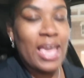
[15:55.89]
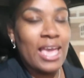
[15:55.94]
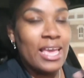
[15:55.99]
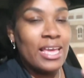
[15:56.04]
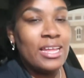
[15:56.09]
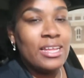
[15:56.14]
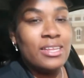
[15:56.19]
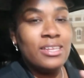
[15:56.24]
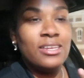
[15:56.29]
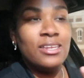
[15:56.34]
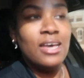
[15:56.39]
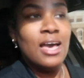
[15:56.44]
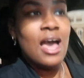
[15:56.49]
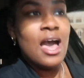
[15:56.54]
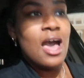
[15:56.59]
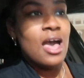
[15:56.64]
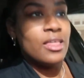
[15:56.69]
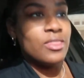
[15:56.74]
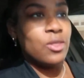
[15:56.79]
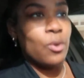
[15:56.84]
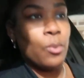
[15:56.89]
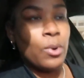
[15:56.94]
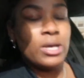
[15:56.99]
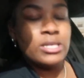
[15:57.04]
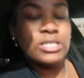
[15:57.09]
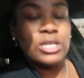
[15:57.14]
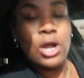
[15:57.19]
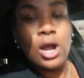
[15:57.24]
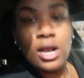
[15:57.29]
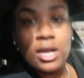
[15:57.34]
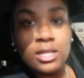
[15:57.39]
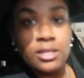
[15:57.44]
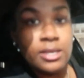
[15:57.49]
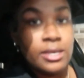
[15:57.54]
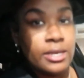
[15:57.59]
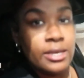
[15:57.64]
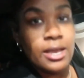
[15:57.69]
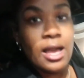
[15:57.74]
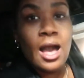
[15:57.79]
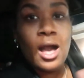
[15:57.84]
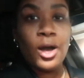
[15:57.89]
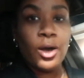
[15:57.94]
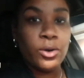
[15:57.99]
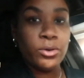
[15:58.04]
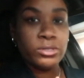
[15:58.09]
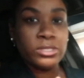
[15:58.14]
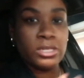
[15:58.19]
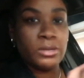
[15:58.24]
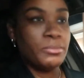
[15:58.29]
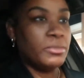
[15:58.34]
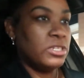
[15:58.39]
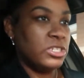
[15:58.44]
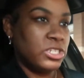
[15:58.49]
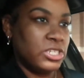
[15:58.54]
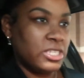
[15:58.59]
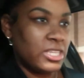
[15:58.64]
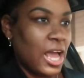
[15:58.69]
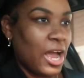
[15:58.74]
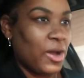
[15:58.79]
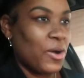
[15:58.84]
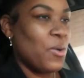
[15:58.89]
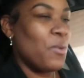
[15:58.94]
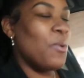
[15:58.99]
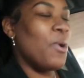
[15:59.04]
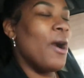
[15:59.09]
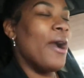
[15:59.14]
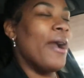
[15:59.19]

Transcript: and the ones that are clean got holes in them it's just not gonna